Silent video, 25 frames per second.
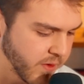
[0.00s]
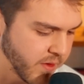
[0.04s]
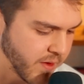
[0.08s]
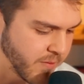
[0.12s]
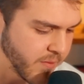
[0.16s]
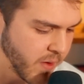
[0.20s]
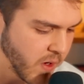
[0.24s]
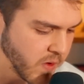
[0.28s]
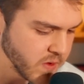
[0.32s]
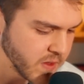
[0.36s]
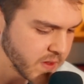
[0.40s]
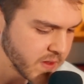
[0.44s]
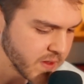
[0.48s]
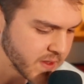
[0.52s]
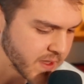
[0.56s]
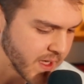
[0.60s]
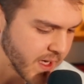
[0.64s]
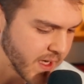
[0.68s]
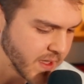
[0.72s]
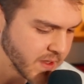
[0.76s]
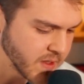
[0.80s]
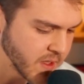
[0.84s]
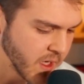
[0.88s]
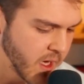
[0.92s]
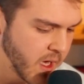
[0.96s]
And Moses
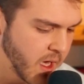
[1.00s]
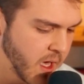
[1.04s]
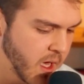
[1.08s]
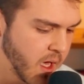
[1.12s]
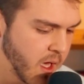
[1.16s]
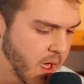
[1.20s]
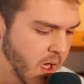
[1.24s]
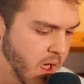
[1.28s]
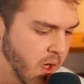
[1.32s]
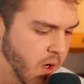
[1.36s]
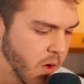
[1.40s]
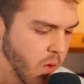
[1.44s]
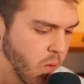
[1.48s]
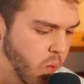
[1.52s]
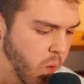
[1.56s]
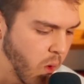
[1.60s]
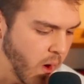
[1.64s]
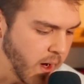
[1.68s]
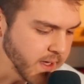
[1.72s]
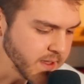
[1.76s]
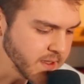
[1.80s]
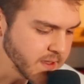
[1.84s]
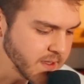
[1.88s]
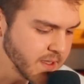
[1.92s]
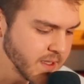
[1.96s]
says,
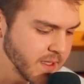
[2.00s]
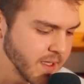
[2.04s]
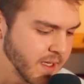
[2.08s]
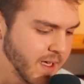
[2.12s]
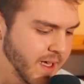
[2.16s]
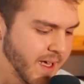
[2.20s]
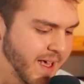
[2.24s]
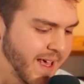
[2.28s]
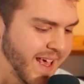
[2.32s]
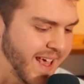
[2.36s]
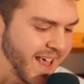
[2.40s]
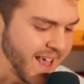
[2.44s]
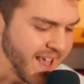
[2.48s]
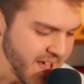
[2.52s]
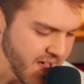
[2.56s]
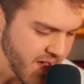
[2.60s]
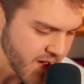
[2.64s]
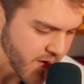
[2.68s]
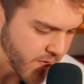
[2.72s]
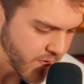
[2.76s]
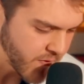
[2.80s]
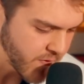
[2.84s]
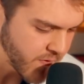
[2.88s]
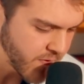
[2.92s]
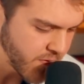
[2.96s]
what
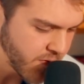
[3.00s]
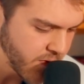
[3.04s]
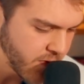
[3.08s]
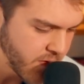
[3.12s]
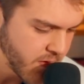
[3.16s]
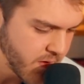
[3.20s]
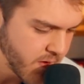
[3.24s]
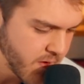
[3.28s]
if